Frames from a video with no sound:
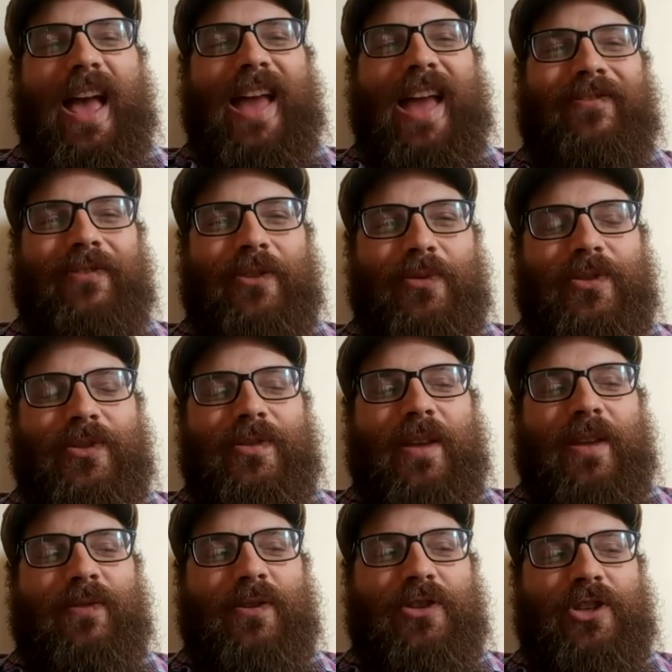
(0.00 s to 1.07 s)
and if you
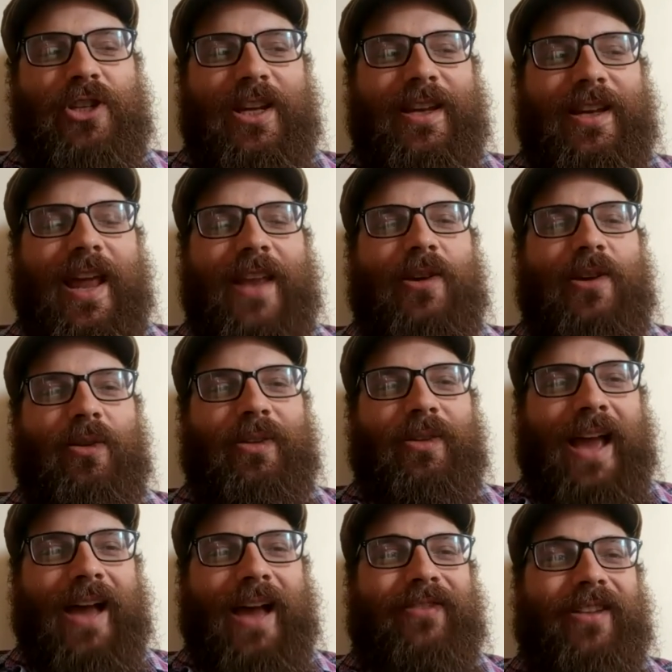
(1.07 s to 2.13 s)
if you cheat and you only
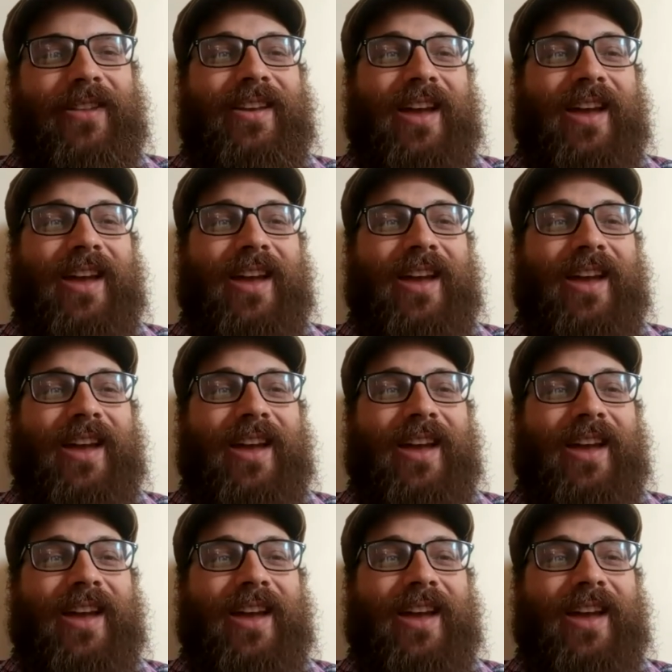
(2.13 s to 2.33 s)
have